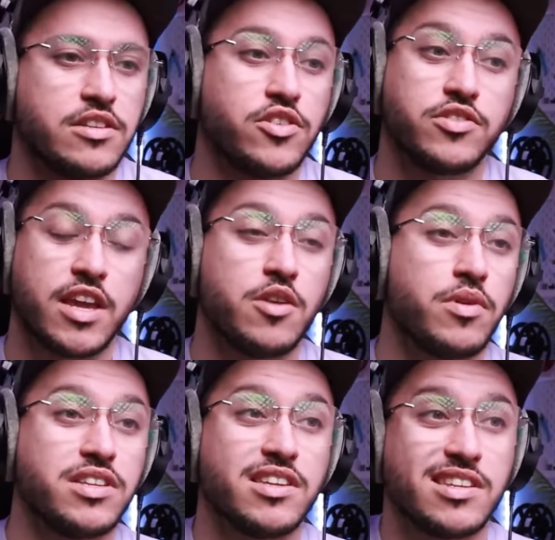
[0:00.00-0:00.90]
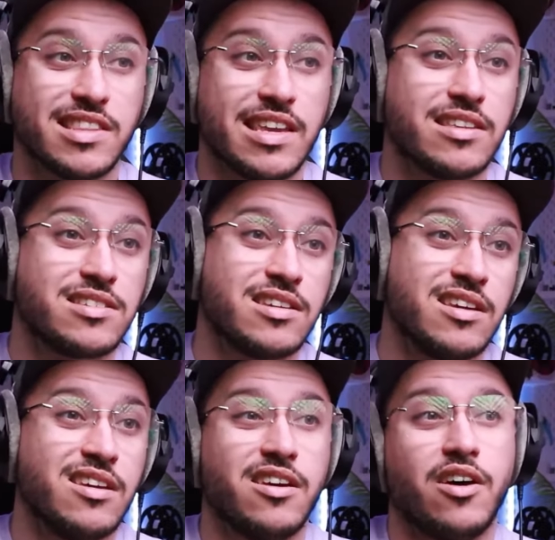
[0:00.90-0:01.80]
So say you wanted to delete
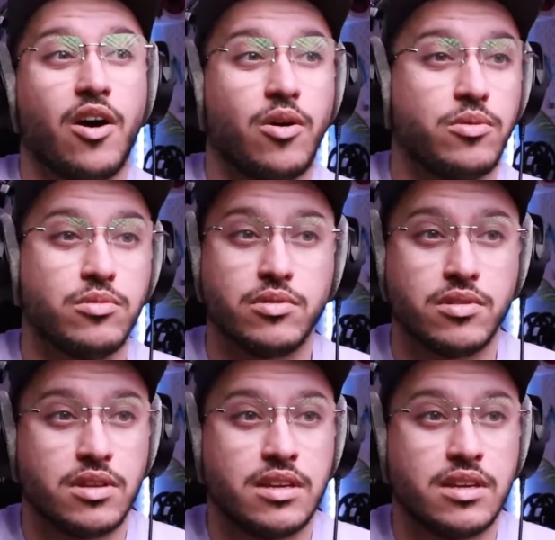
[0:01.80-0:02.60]
a whole